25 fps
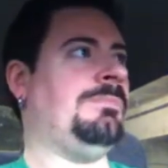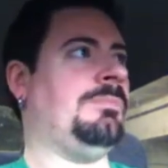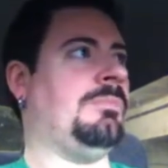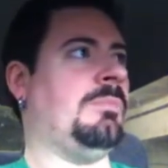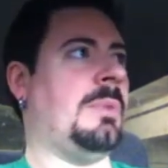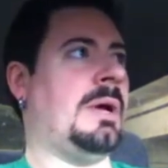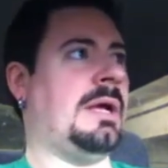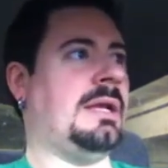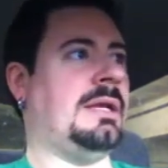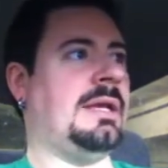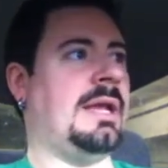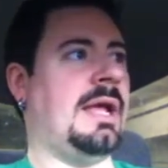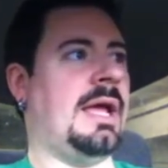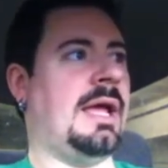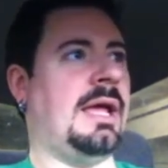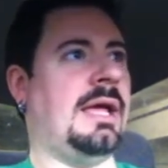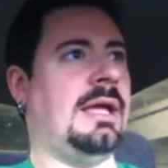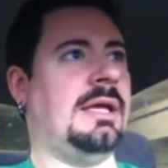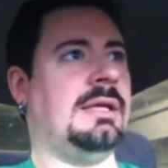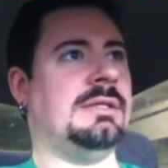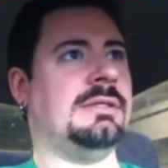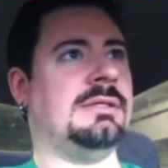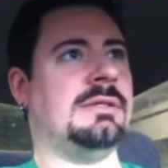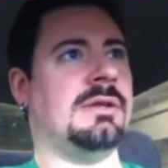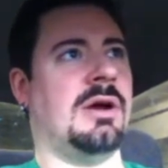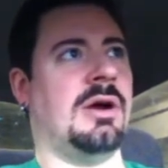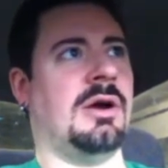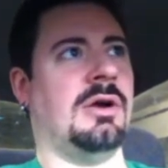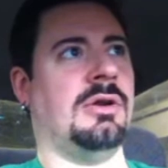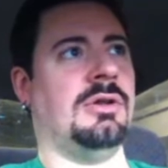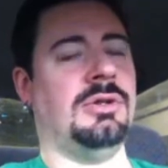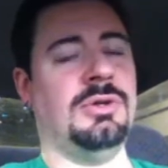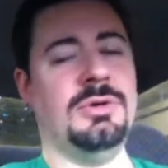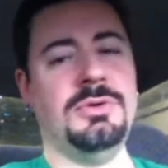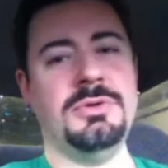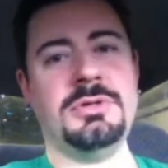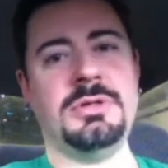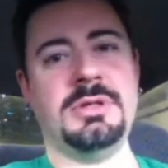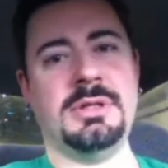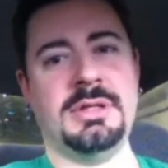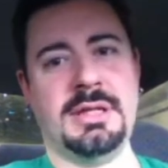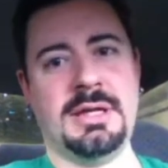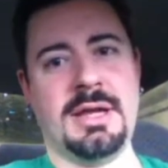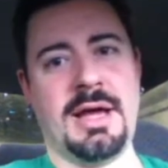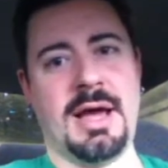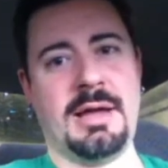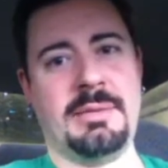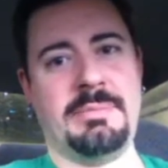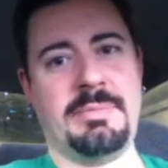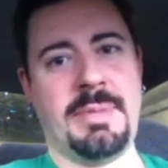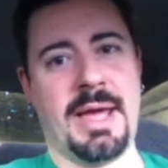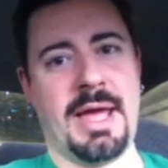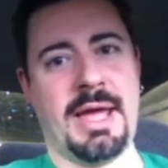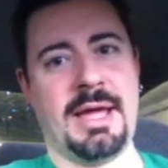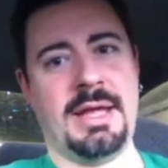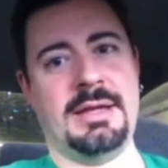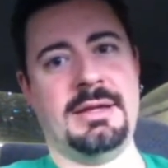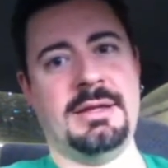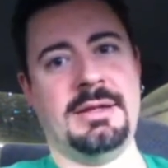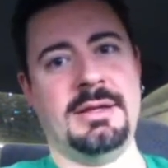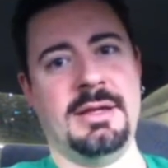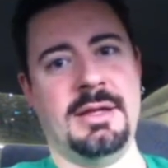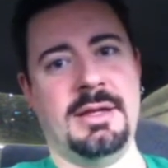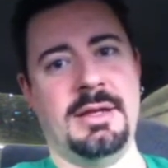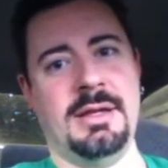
Mondays are usually not bad,